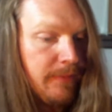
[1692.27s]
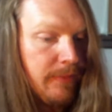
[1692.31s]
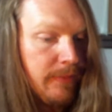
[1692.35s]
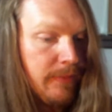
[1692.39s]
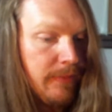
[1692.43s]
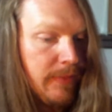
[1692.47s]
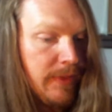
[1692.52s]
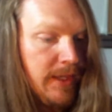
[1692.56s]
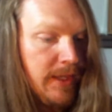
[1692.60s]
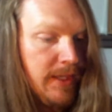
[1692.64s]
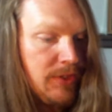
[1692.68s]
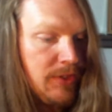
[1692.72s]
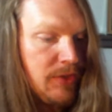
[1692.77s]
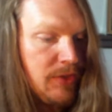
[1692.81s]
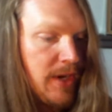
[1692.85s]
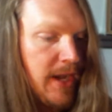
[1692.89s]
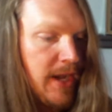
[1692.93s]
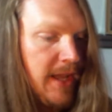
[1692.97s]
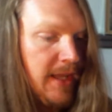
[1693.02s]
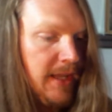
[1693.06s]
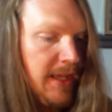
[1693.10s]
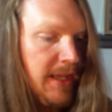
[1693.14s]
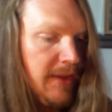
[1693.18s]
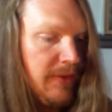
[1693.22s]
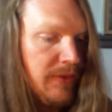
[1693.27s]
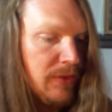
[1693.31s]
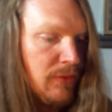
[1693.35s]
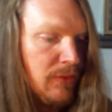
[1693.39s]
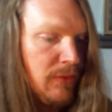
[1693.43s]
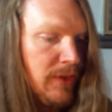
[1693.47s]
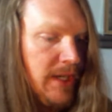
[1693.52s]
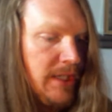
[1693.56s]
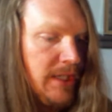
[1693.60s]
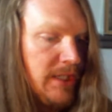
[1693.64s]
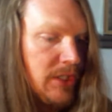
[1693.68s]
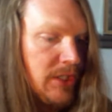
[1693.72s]
Its dry leaves
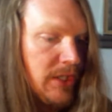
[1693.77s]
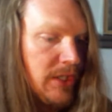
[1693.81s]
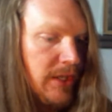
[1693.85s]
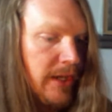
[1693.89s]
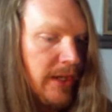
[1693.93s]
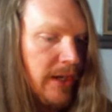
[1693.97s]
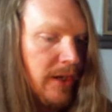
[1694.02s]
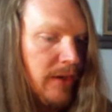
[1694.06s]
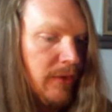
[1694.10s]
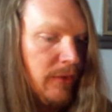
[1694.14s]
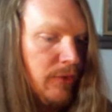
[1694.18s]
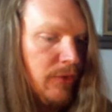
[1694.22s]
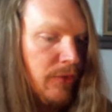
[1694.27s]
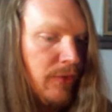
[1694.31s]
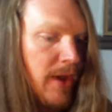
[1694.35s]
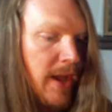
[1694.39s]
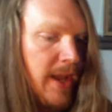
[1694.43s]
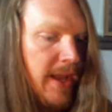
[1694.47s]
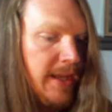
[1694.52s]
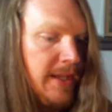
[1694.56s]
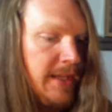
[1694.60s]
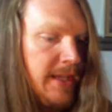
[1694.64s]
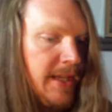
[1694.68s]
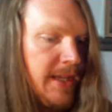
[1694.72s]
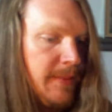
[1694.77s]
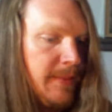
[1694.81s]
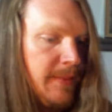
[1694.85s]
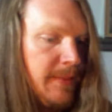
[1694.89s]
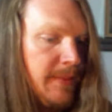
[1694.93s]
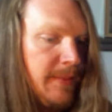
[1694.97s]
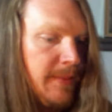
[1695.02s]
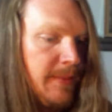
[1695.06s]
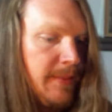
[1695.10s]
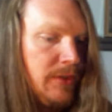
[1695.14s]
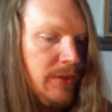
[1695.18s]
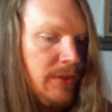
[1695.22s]
reached their dry tips
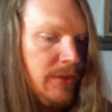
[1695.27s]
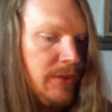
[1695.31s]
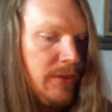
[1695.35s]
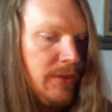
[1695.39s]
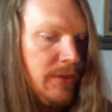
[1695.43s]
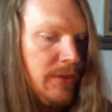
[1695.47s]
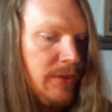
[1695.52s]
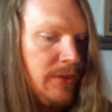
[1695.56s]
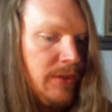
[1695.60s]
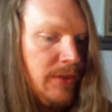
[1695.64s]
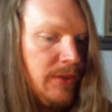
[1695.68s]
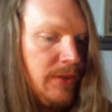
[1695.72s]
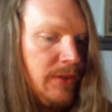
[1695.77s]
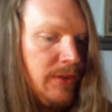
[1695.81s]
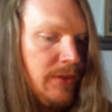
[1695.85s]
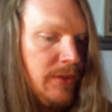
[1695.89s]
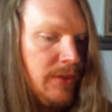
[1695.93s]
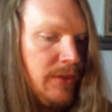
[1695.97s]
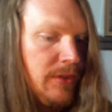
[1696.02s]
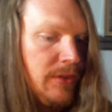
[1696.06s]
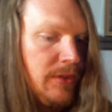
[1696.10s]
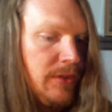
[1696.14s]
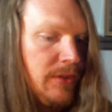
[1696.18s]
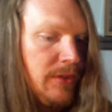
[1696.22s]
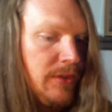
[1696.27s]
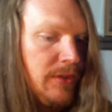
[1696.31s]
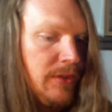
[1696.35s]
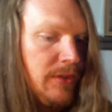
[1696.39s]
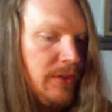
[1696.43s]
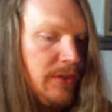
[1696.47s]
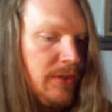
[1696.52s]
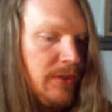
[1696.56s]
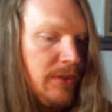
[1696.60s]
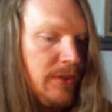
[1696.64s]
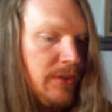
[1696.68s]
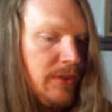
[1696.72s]
to scrabble at the backs of her
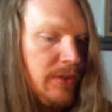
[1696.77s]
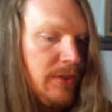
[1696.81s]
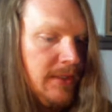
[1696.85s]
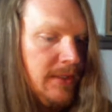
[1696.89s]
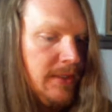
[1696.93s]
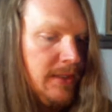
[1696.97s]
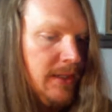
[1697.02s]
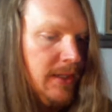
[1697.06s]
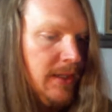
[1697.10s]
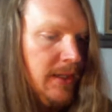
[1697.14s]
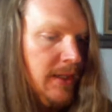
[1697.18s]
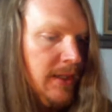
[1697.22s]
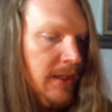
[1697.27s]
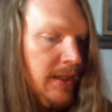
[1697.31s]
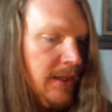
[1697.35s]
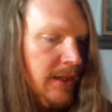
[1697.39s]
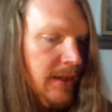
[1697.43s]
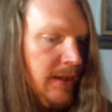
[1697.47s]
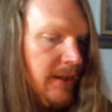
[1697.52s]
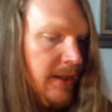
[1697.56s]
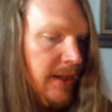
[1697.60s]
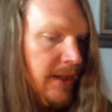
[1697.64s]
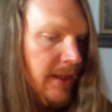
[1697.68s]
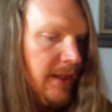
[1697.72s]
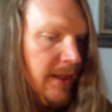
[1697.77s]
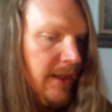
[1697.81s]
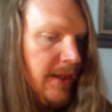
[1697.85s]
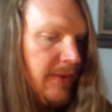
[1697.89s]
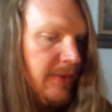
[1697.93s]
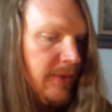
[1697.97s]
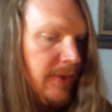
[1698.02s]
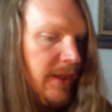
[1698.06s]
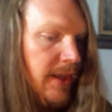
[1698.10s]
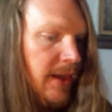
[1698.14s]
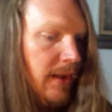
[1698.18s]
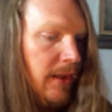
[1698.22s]
hands. It
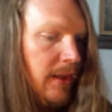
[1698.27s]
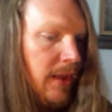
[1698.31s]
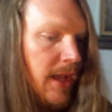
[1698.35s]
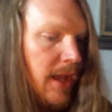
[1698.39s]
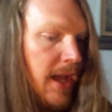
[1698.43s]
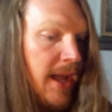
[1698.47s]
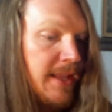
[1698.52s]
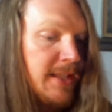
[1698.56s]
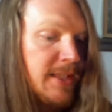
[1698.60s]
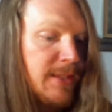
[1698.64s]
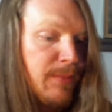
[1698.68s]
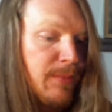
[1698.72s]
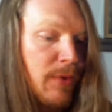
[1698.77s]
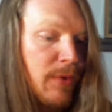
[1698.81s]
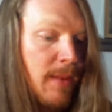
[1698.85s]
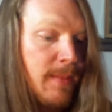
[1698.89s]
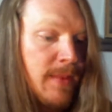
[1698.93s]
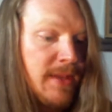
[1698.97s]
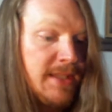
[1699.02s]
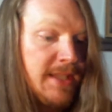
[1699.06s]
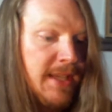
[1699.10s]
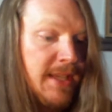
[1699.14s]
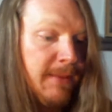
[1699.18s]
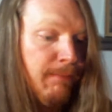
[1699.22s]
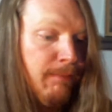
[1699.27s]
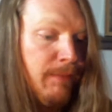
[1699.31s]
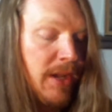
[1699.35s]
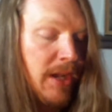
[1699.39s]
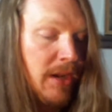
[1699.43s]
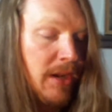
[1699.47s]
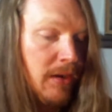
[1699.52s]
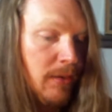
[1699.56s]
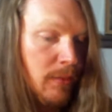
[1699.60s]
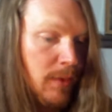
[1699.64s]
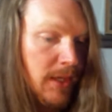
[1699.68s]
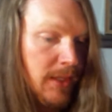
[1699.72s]
left little cuts, promising
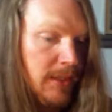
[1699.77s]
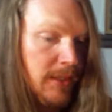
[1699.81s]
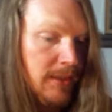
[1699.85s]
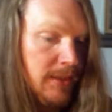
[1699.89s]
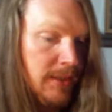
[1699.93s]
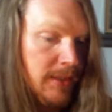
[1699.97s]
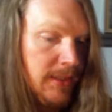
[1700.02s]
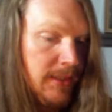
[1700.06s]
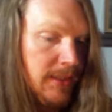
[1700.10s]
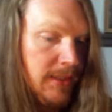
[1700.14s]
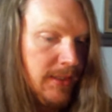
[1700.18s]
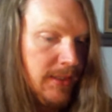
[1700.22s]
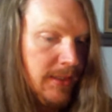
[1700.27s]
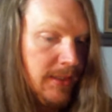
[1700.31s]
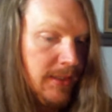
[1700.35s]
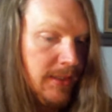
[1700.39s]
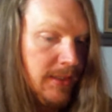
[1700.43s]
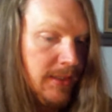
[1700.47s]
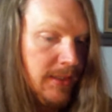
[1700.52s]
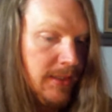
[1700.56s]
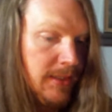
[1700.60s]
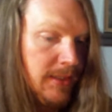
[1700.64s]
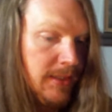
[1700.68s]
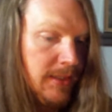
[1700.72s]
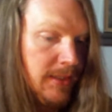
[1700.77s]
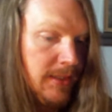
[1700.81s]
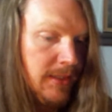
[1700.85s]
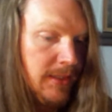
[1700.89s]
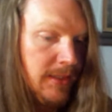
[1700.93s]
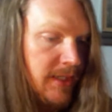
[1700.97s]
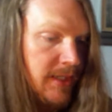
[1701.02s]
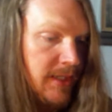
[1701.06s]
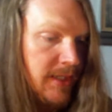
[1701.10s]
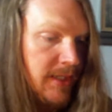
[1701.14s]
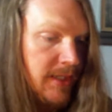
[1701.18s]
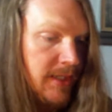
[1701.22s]
bigger ones. The
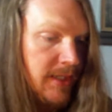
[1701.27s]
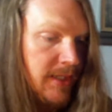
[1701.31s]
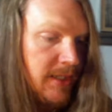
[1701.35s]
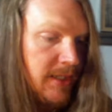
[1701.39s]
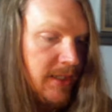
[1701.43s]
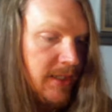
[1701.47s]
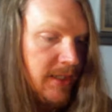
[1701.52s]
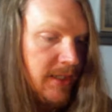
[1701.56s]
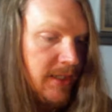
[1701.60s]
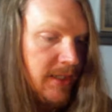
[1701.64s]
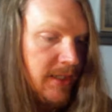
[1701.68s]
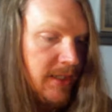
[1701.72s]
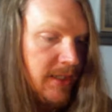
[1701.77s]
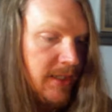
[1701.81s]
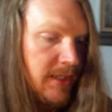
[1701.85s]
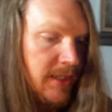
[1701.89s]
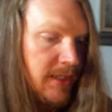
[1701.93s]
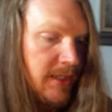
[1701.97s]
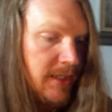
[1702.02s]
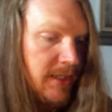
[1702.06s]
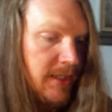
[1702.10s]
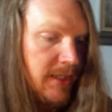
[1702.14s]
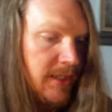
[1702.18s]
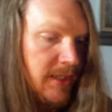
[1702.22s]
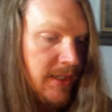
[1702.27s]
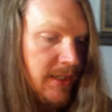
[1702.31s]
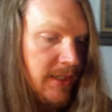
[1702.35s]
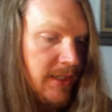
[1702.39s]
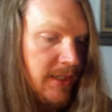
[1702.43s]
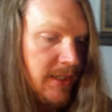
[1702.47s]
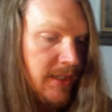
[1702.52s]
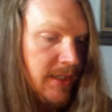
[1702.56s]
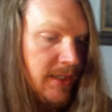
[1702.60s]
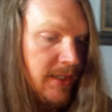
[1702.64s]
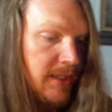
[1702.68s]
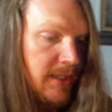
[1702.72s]
hushing sound of her knife was a little
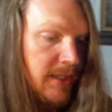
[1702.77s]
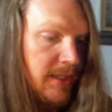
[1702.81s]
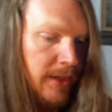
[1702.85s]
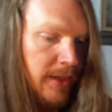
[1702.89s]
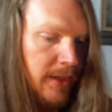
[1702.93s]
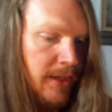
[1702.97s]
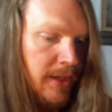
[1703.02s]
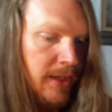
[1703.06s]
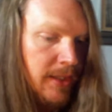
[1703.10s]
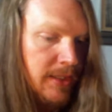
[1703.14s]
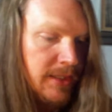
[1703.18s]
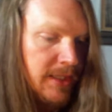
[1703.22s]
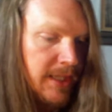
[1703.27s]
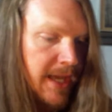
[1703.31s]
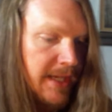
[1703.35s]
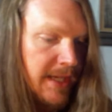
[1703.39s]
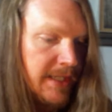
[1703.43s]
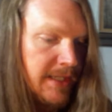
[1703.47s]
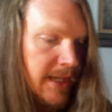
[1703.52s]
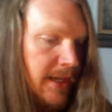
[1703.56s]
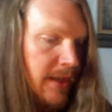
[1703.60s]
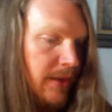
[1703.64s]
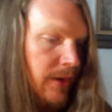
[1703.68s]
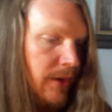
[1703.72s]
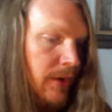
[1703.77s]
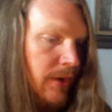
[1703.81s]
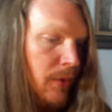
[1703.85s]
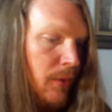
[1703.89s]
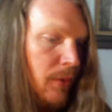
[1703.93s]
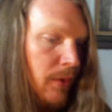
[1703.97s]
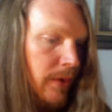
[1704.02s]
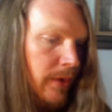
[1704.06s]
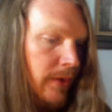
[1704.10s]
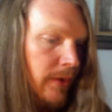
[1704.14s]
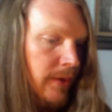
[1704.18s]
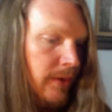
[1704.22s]
louder. Slashing at the
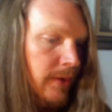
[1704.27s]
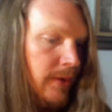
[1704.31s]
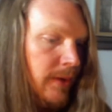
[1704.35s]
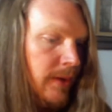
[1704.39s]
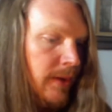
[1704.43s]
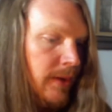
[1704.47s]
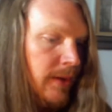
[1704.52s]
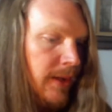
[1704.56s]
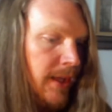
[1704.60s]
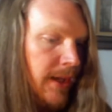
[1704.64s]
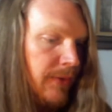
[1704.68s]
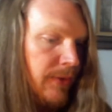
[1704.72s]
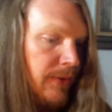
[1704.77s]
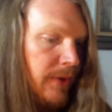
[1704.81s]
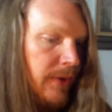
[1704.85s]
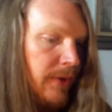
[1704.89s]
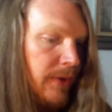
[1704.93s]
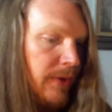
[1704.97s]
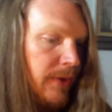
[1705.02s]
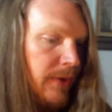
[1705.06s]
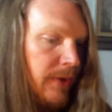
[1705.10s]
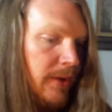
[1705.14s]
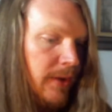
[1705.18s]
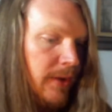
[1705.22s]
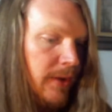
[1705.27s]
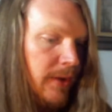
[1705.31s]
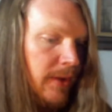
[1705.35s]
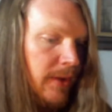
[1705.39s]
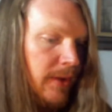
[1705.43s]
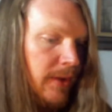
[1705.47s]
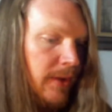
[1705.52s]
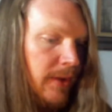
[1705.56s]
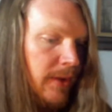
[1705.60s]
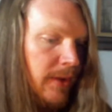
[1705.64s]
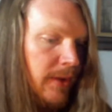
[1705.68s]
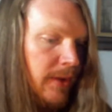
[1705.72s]
corn left her a little
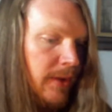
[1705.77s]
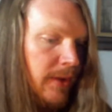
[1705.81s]
tired.